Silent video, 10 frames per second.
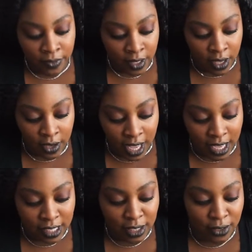Okay,
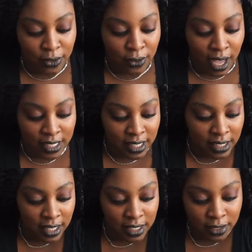so I see
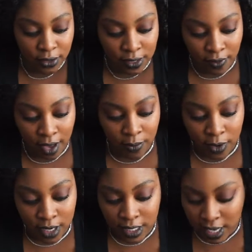the exclusive item. We're
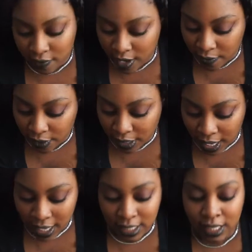going to save that for
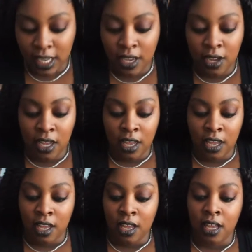last.
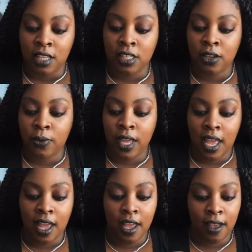So we
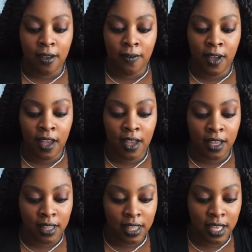have
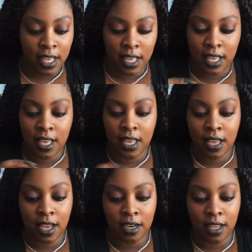
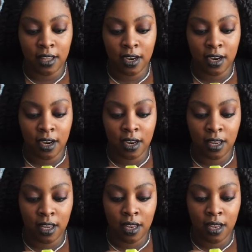another
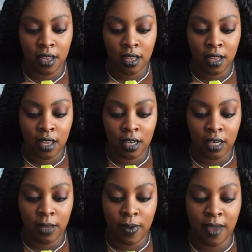
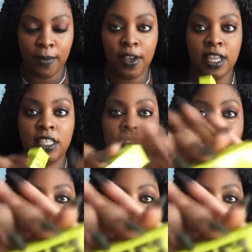lip ammunition from